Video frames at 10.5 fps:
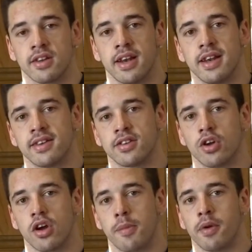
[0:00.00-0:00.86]
I need to
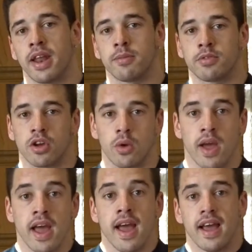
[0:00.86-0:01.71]
stock up on them. So
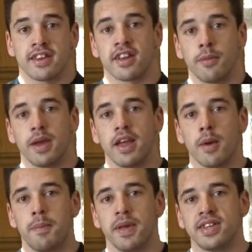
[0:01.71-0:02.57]
it's gonna be
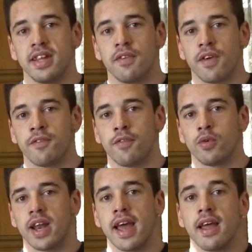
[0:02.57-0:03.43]
a busy, eventful
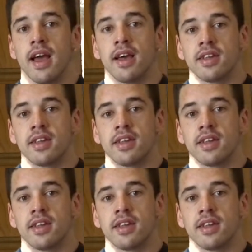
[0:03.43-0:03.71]
day.